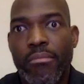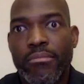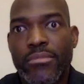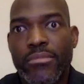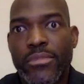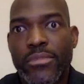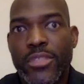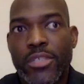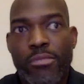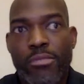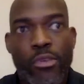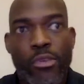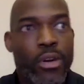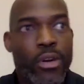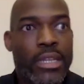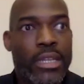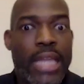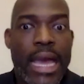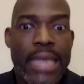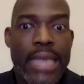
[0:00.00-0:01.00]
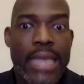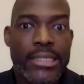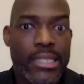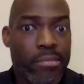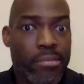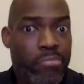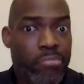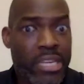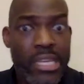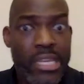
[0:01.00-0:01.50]

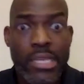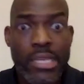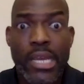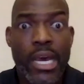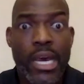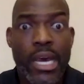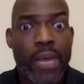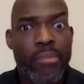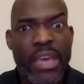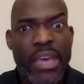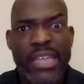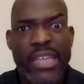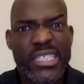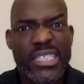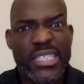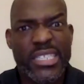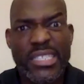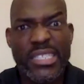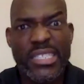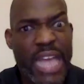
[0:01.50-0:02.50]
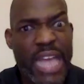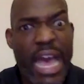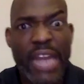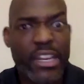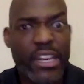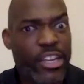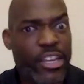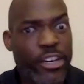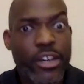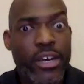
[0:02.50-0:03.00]
demoralizing, beaten up, and just not
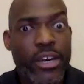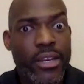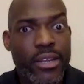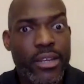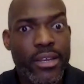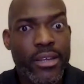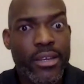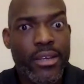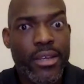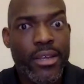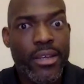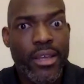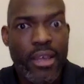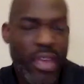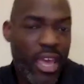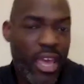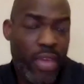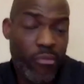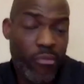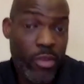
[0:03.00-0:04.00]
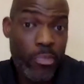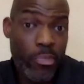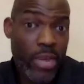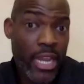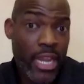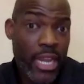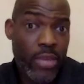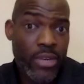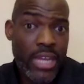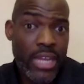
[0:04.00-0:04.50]
good. And we
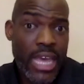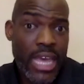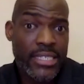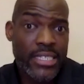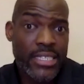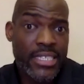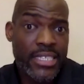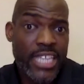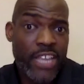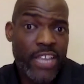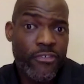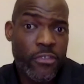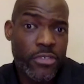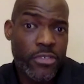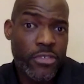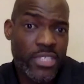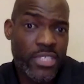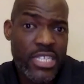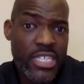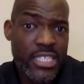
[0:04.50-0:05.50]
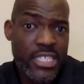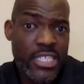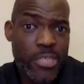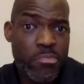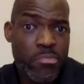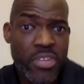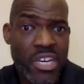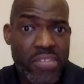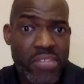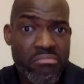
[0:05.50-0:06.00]
probably would have had successful seasons,
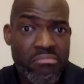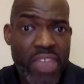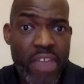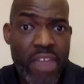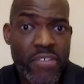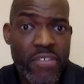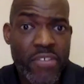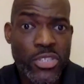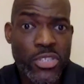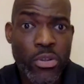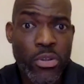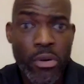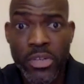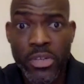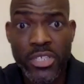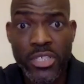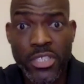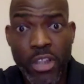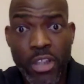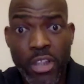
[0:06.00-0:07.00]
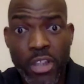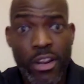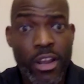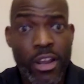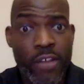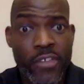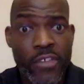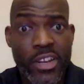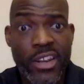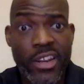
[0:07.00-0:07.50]
but every story would have started
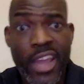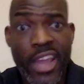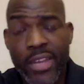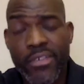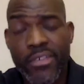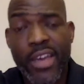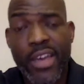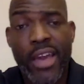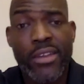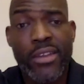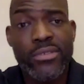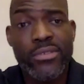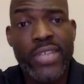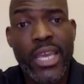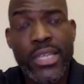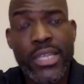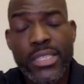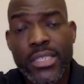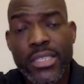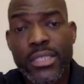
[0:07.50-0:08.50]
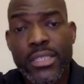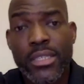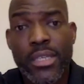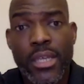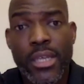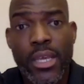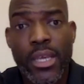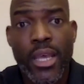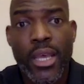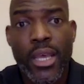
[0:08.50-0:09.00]
off in a negative connotation.
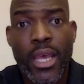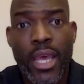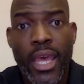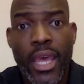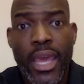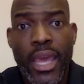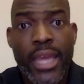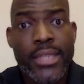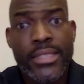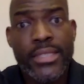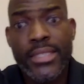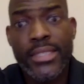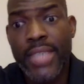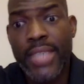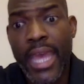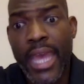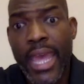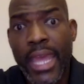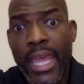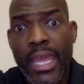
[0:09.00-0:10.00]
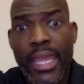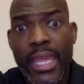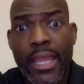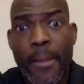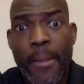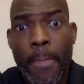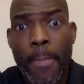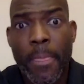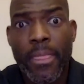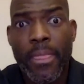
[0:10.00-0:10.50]
And today,
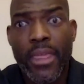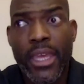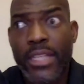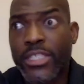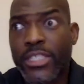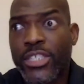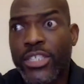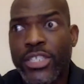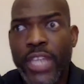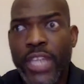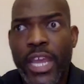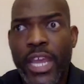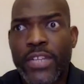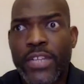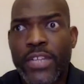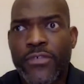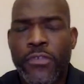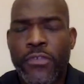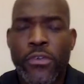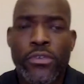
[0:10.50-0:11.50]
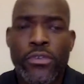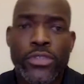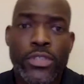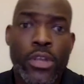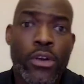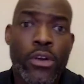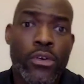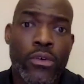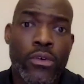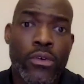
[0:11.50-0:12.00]
it's changed full
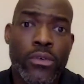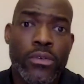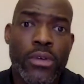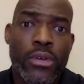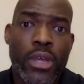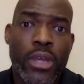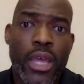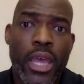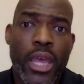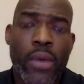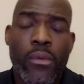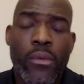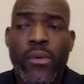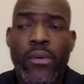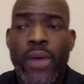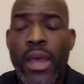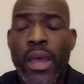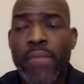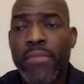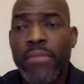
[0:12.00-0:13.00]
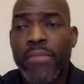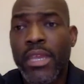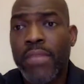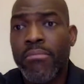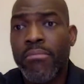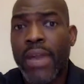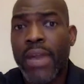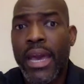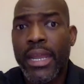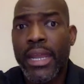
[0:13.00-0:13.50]
circle. And what do I mean
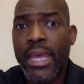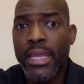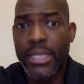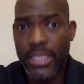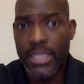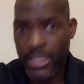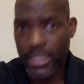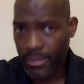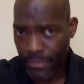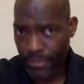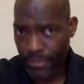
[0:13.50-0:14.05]
by that is,